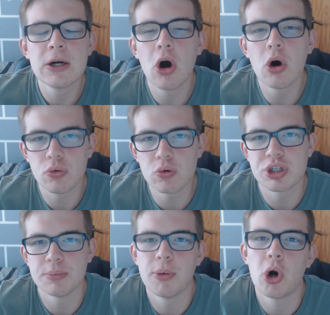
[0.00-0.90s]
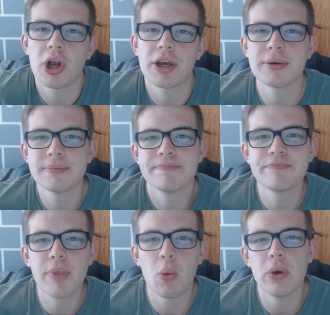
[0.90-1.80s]
Or Rosenborg.
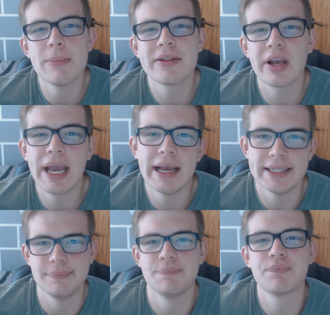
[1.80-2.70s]
We meet again.